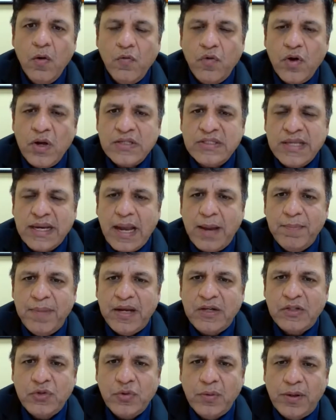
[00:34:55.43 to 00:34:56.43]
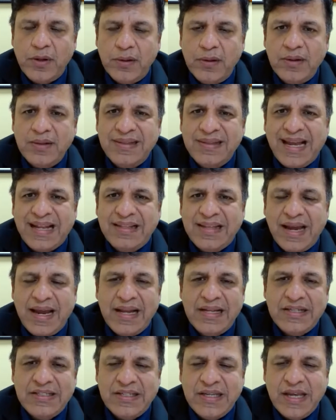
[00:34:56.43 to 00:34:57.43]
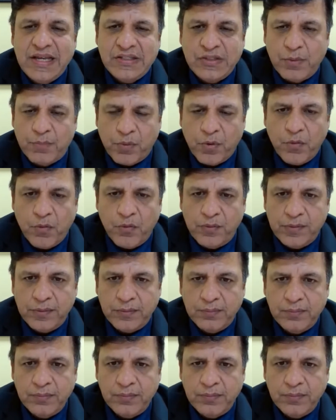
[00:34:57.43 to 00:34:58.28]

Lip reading: First thing, I make sure that the LCA is approved,